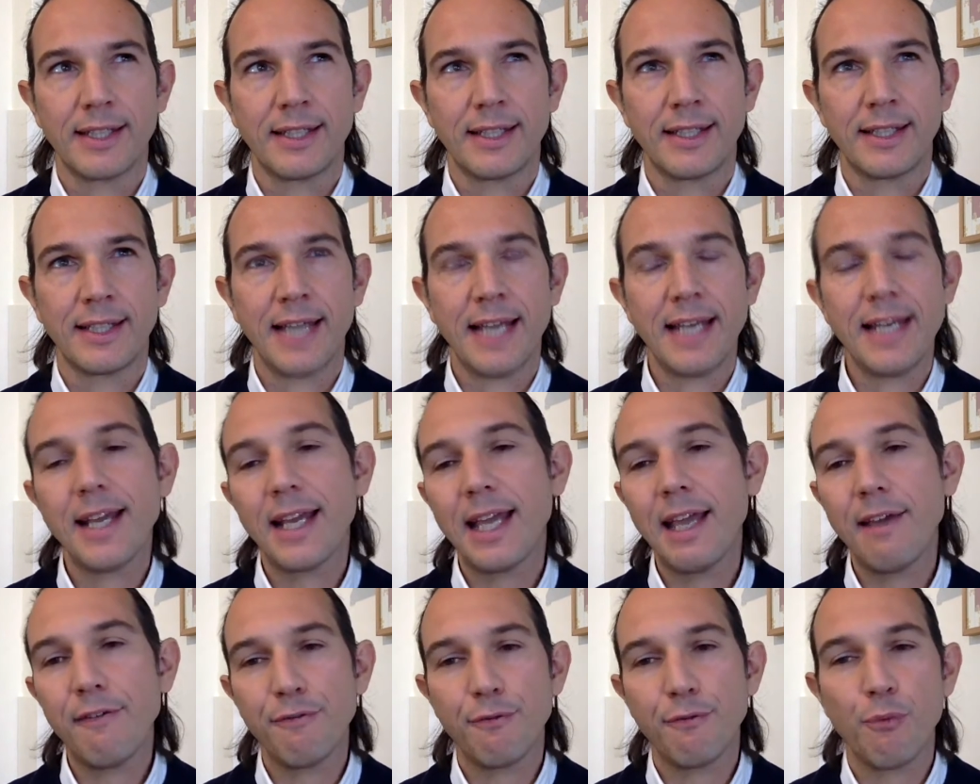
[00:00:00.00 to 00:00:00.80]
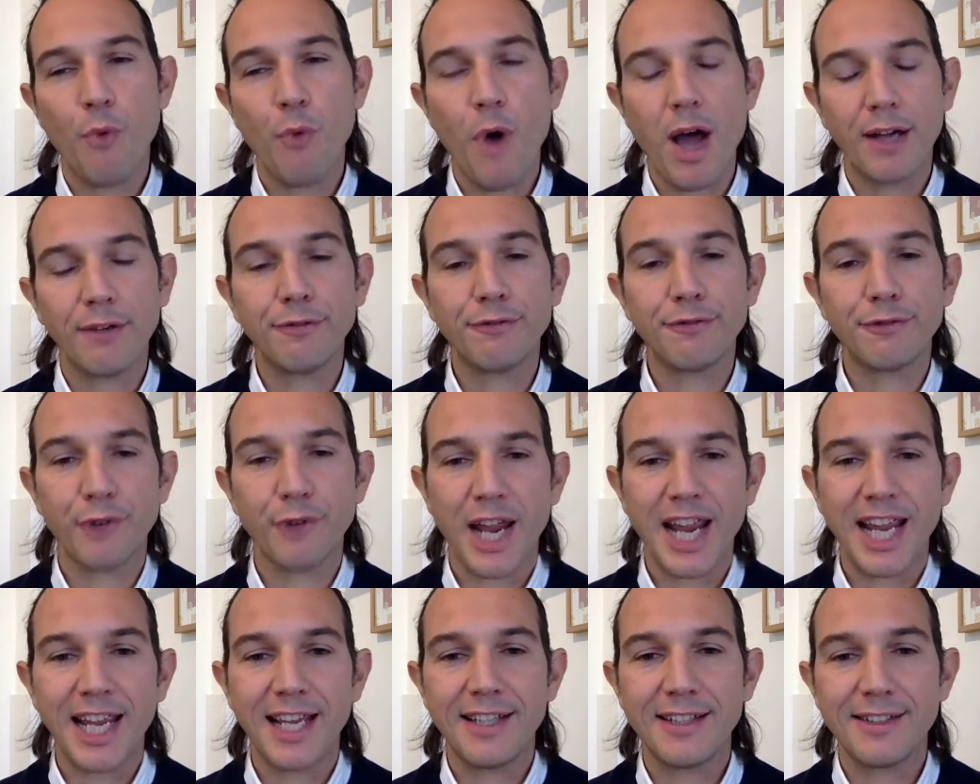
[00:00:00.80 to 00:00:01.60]
can you give one
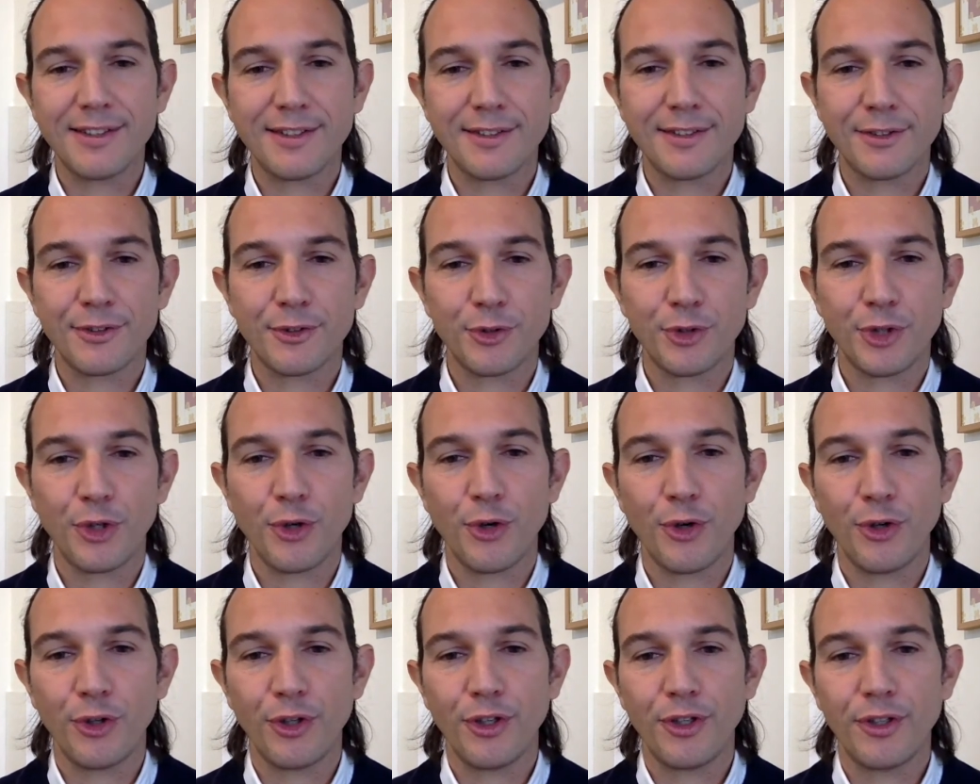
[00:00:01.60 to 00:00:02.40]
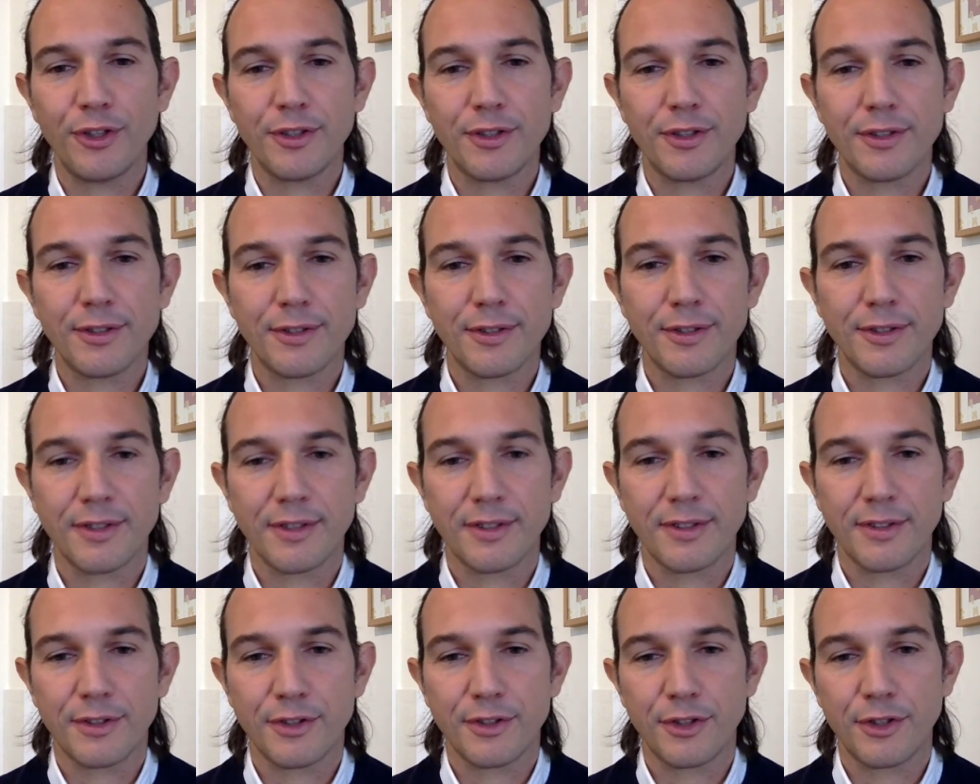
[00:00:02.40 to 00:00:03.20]
phrase to the audience
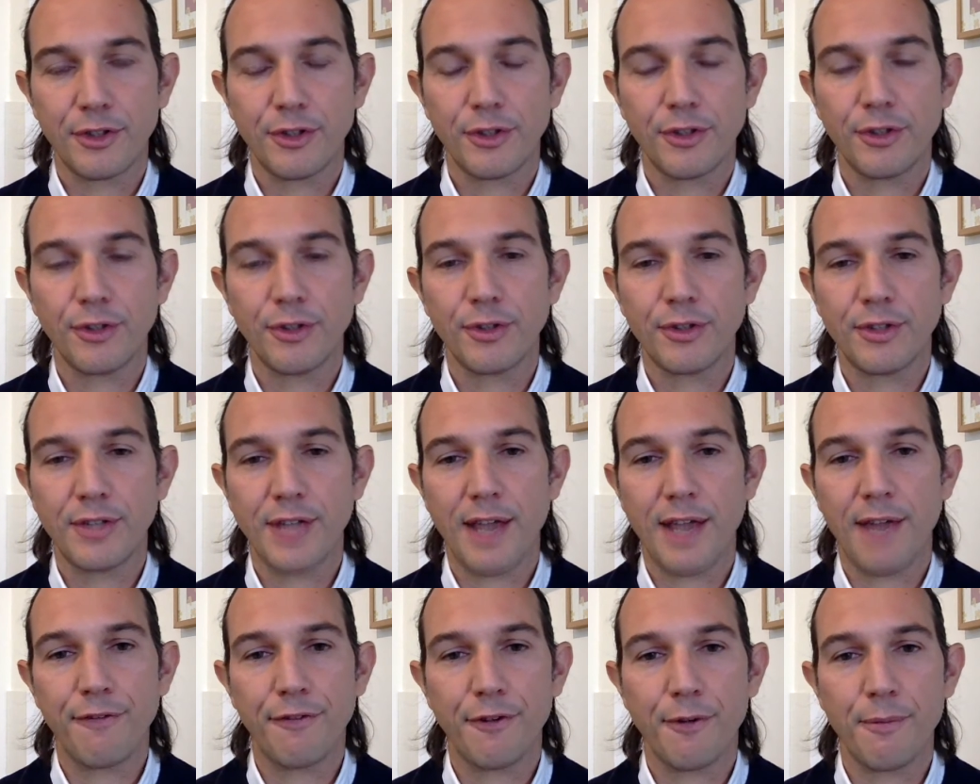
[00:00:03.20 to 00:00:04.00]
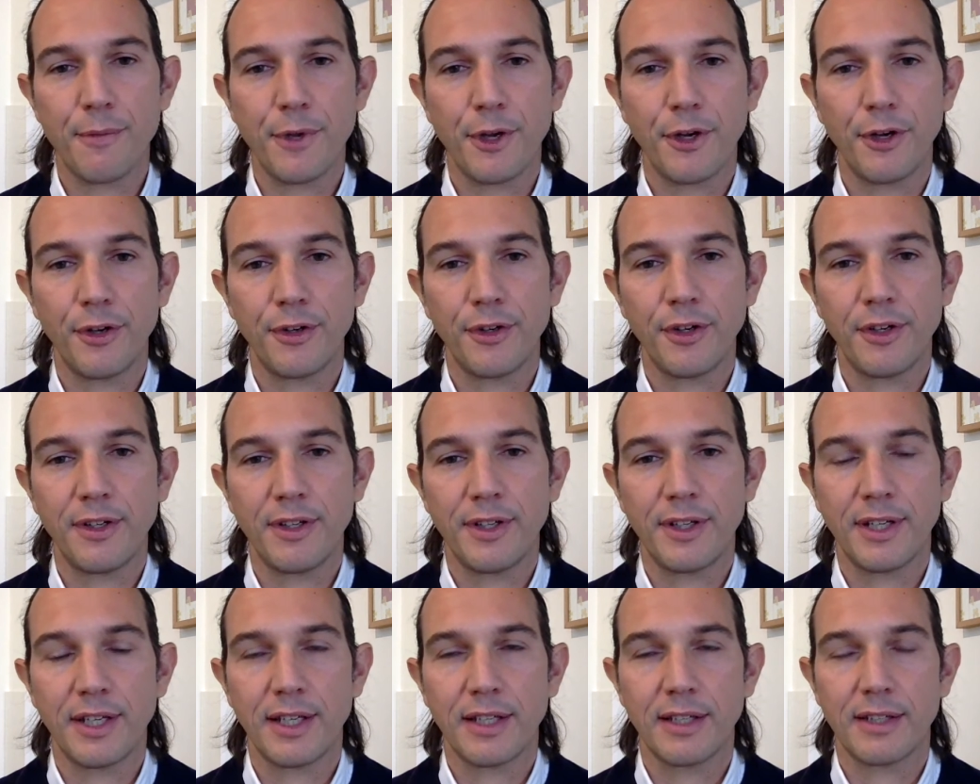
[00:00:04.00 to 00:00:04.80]
to say from,
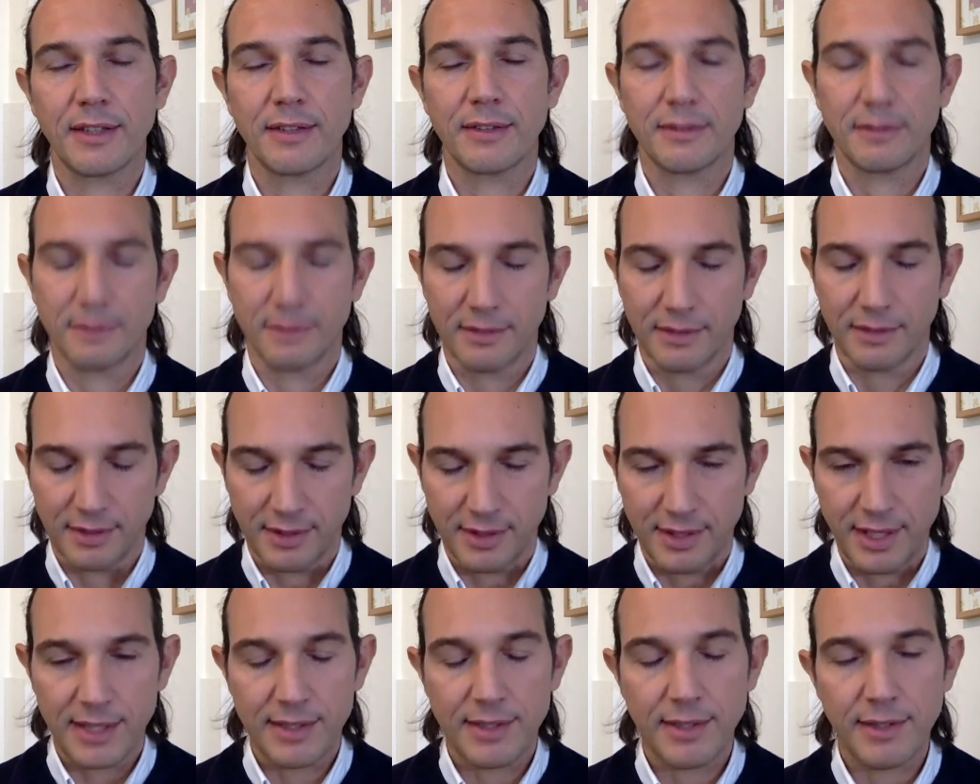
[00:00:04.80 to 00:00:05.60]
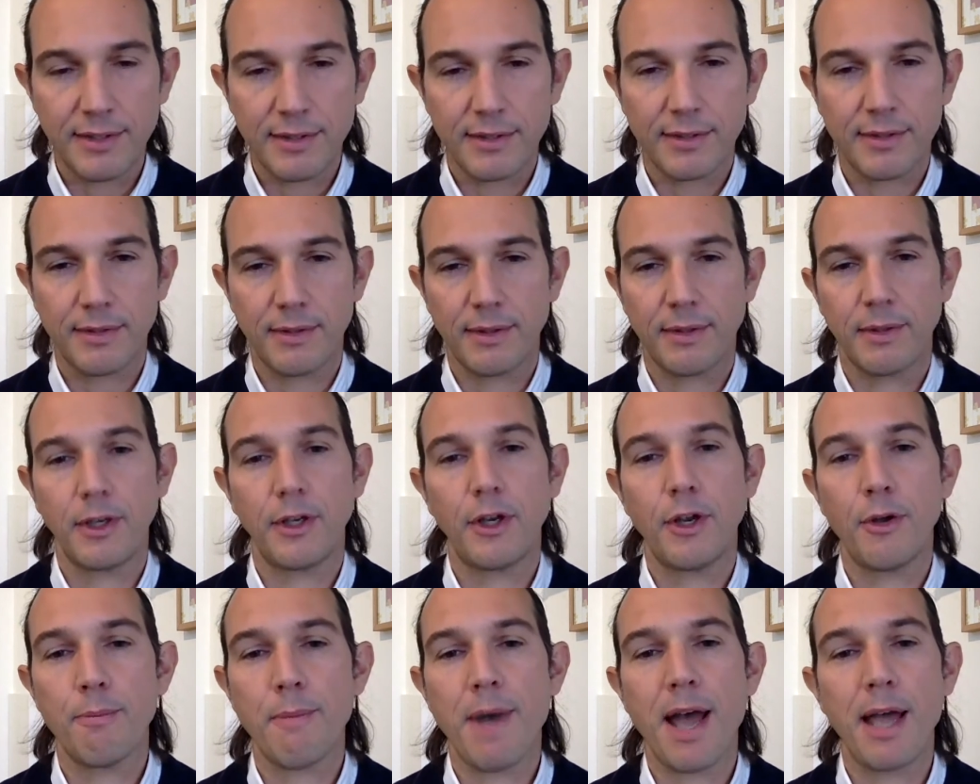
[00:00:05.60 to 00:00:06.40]
this is,
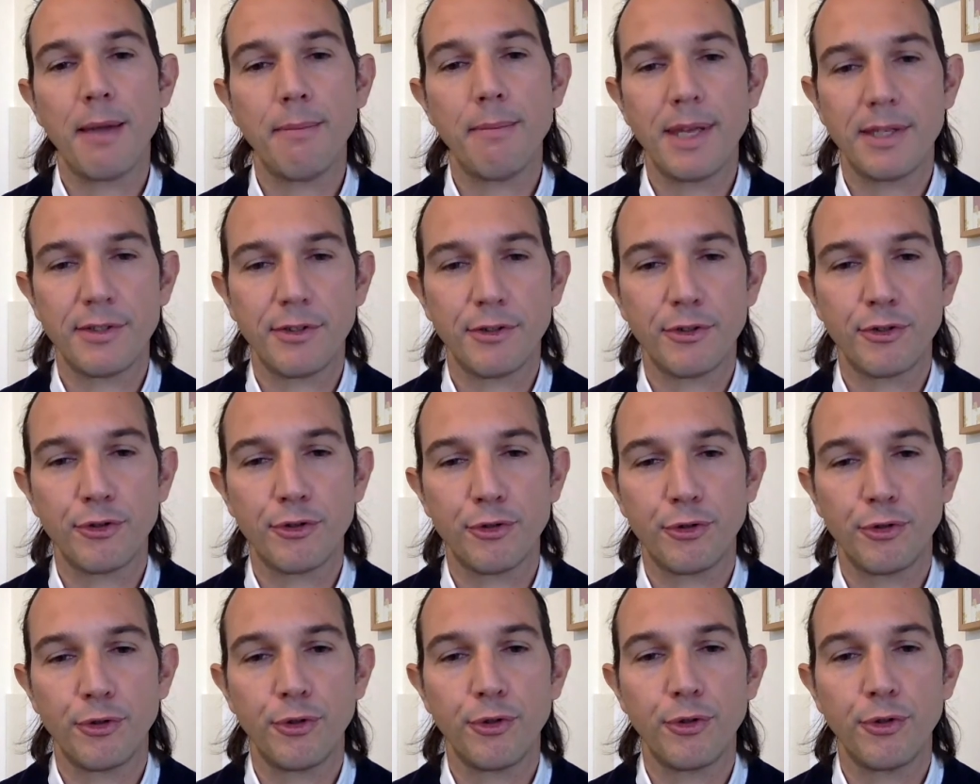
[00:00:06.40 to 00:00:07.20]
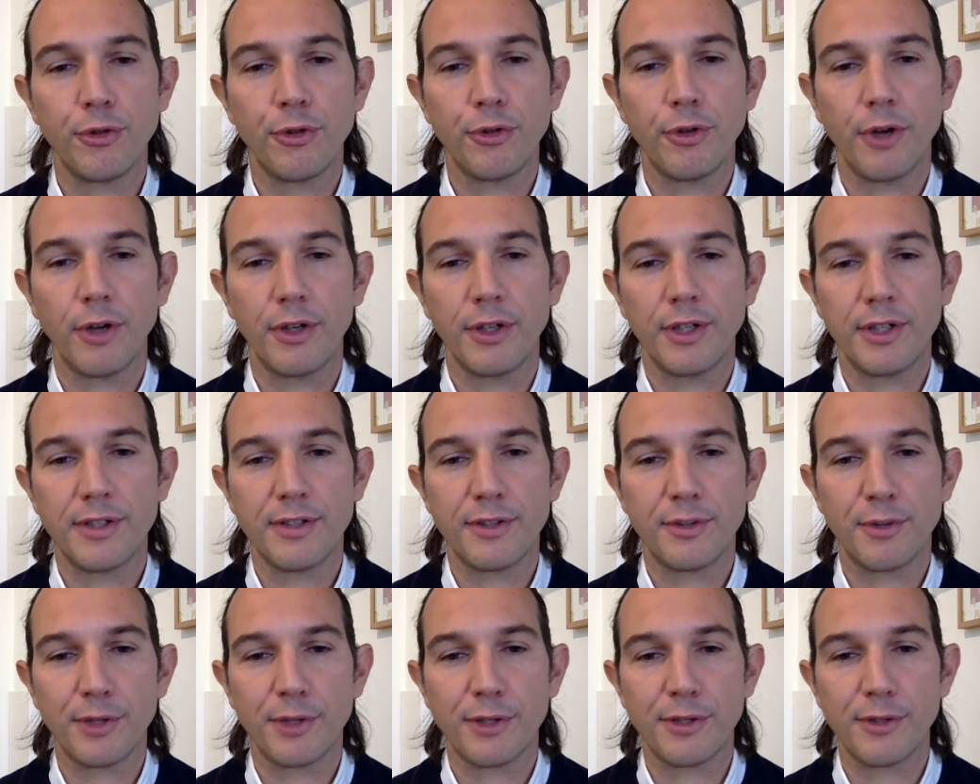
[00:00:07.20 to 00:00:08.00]
my message to you on this
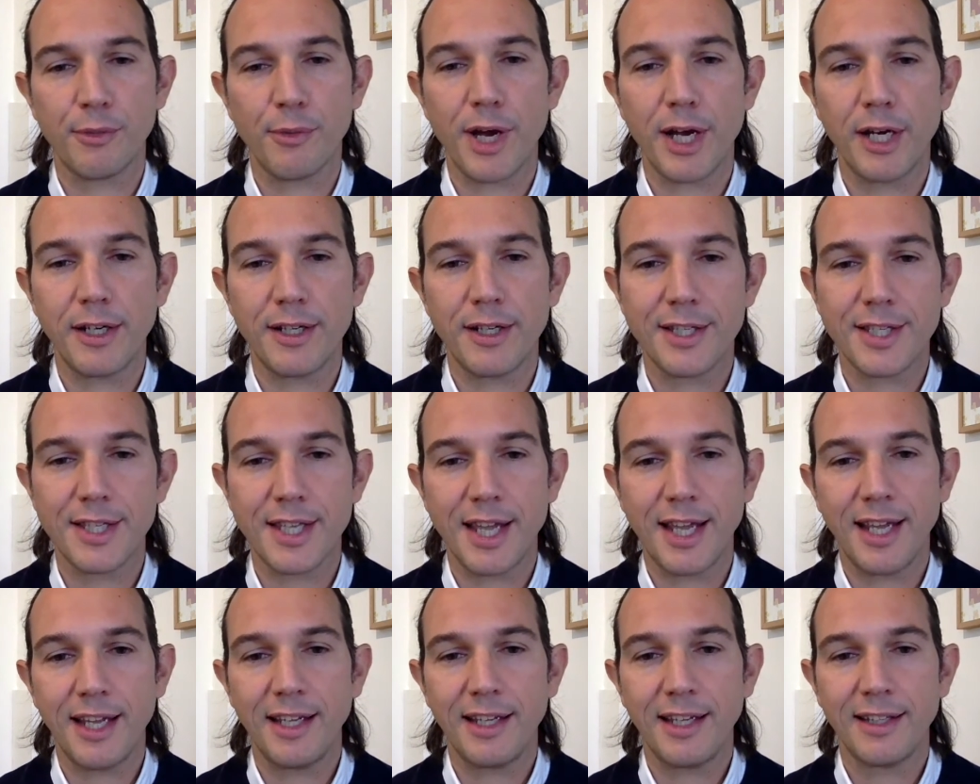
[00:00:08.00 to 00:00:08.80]
Stress Awareness Day?